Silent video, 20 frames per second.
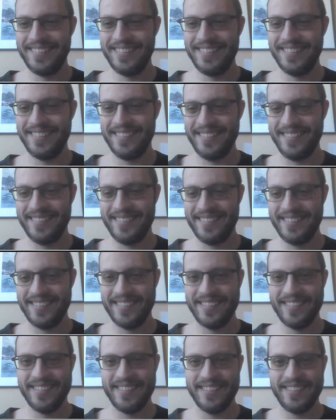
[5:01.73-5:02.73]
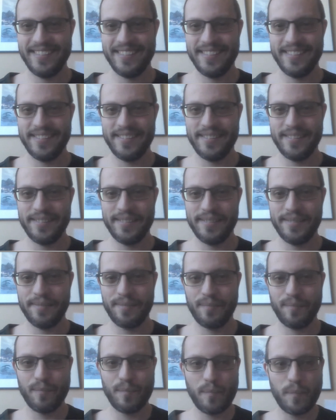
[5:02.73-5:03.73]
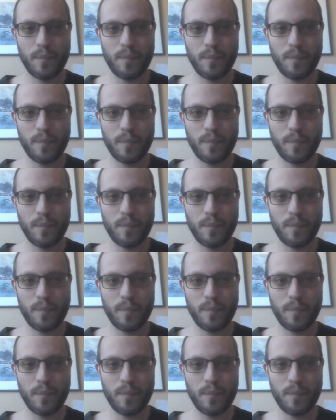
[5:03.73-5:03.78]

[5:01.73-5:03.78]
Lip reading: This person isn't speaking.